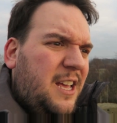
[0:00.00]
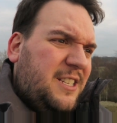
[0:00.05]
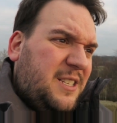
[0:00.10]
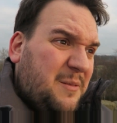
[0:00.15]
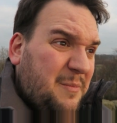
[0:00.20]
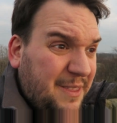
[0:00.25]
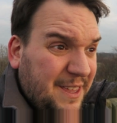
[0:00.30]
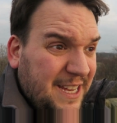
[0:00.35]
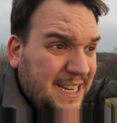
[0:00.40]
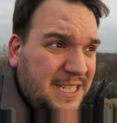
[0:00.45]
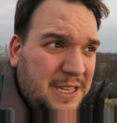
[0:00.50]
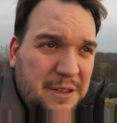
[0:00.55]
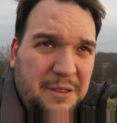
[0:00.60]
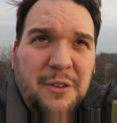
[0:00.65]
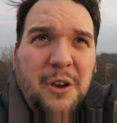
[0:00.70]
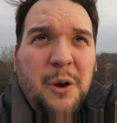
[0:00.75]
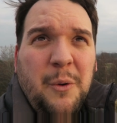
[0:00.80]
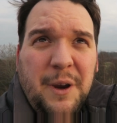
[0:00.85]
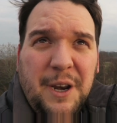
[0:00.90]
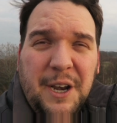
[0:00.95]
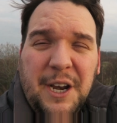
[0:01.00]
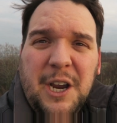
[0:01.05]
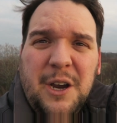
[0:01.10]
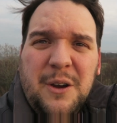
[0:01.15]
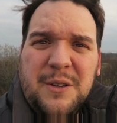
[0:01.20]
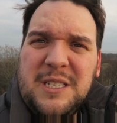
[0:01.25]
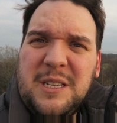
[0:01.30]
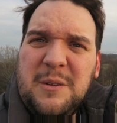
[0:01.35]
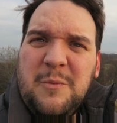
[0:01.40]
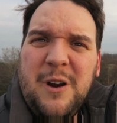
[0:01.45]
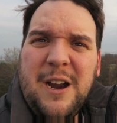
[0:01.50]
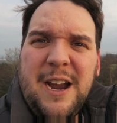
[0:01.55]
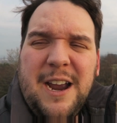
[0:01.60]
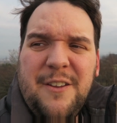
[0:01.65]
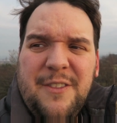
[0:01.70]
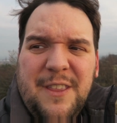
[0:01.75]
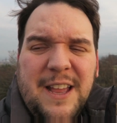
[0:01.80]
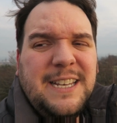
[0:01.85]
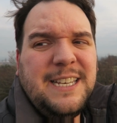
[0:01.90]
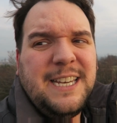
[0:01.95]
some things you thought were going to go
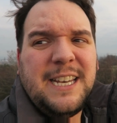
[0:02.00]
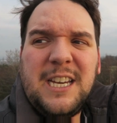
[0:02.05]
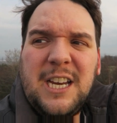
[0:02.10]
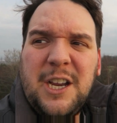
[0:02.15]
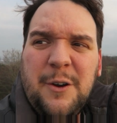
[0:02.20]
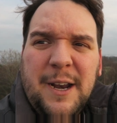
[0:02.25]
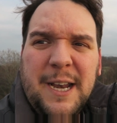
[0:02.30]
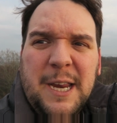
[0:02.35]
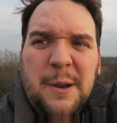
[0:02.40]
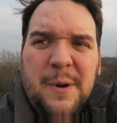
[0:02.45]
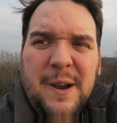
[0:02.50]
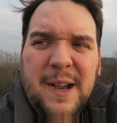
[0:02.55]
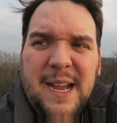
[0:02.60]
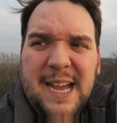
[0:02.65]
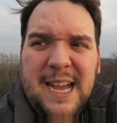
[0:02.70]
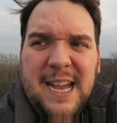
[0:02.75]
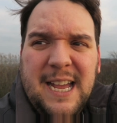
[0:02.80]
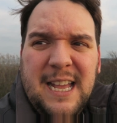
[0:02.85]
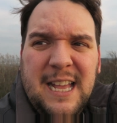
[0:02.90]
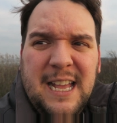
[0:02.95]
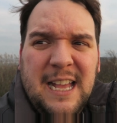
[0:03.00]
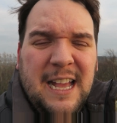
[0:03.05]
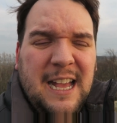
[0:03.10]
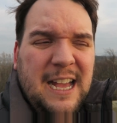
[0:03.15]
somewhere and then didn't go anywhere.